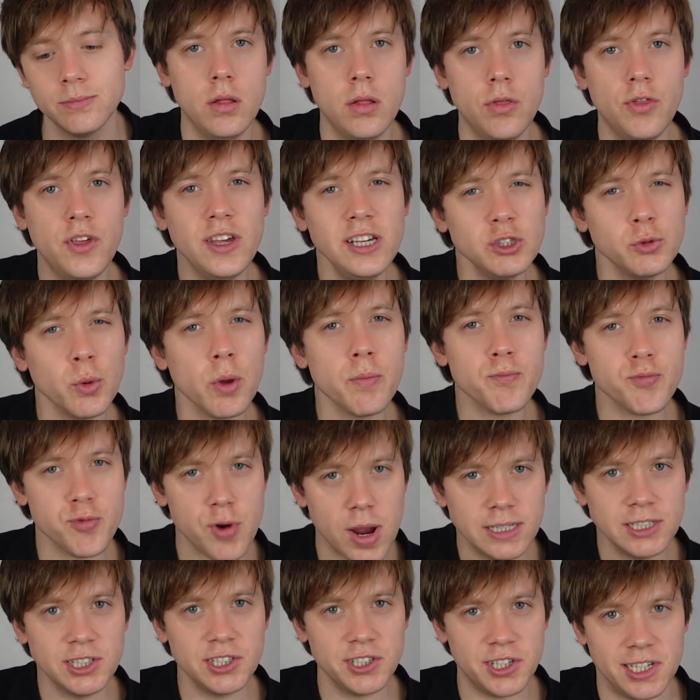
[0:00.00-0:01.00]
These were
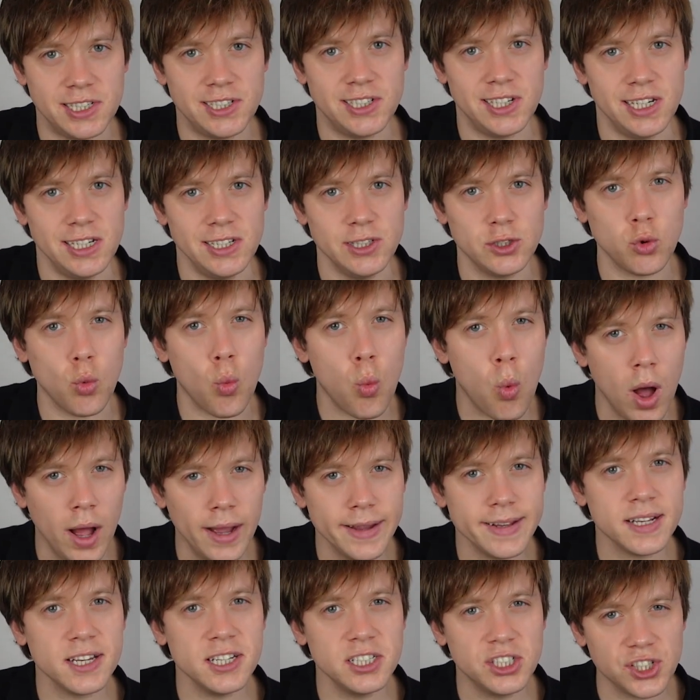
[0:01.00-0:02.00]
prejudices
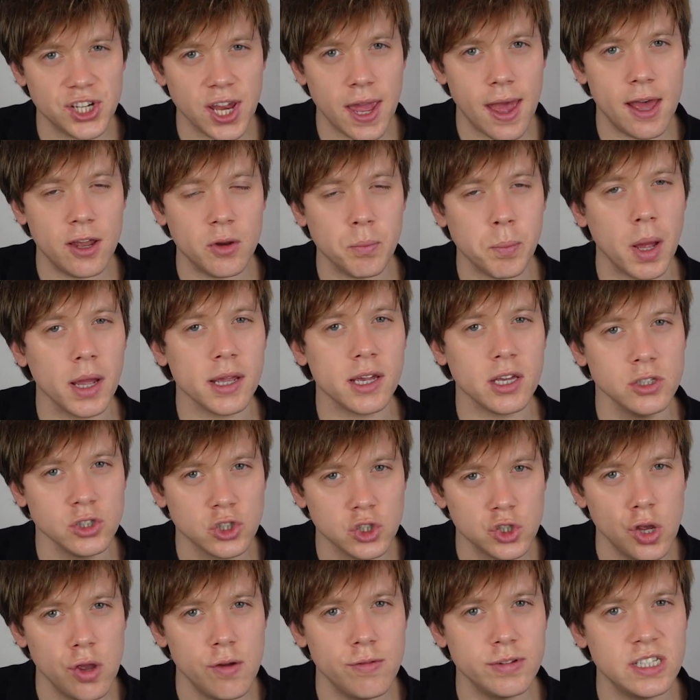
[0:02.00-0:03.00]
widely shared by
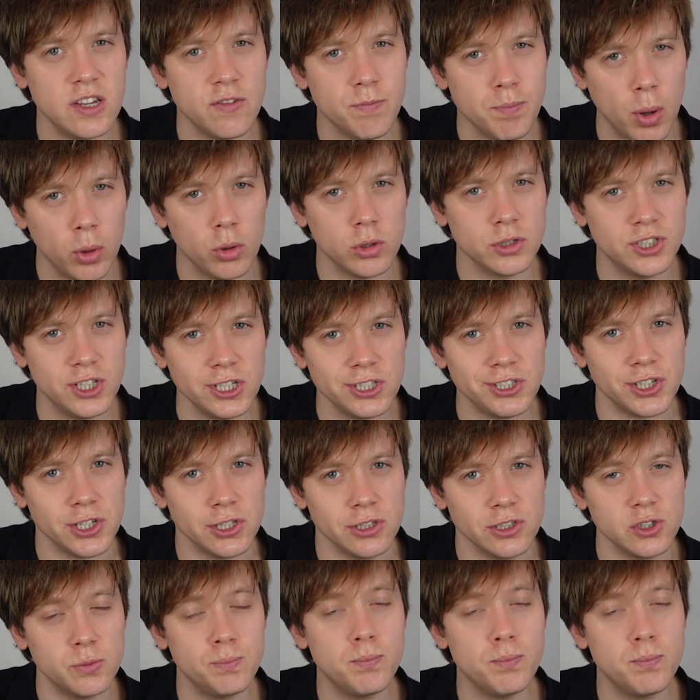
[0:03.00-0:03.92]
Conservative politicians,